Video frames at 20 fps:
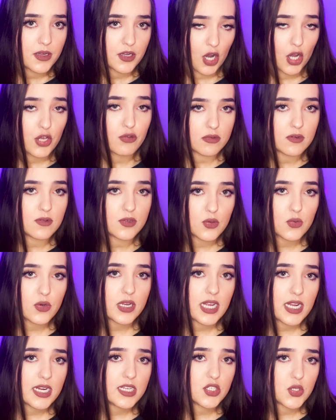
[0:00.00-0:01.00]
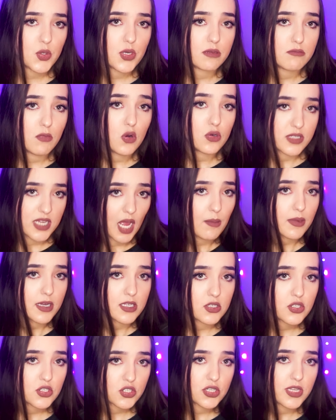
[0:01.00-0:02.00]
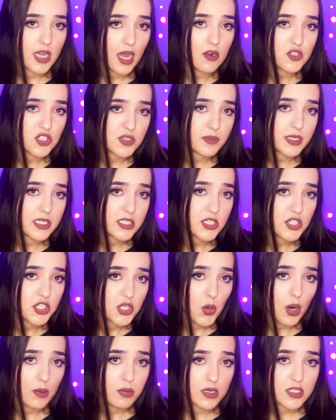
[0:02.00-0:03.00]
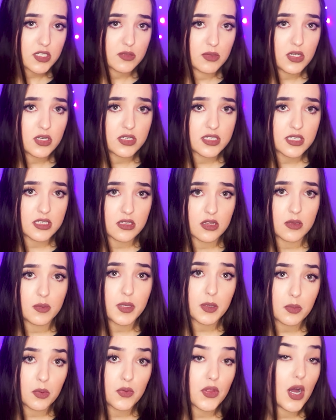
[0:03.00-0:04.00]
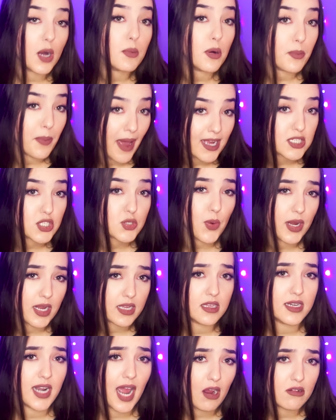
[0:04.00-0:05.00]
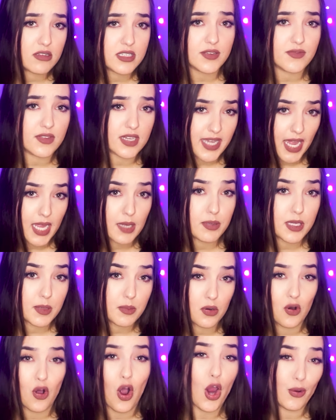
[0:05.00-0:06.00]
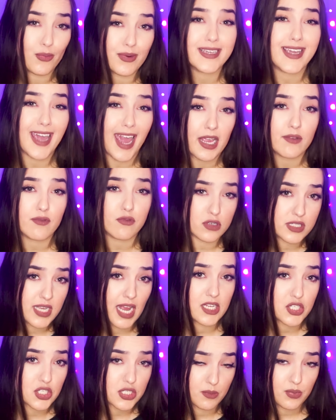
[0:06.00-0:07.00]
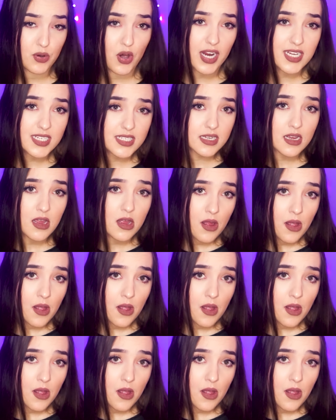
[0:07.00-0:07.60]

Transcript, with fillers: You know, you're, you're clearly doing more damage to the LGBTQI plus community than the people that are perpetuating the narrative that gay people are only gay for attention and praise.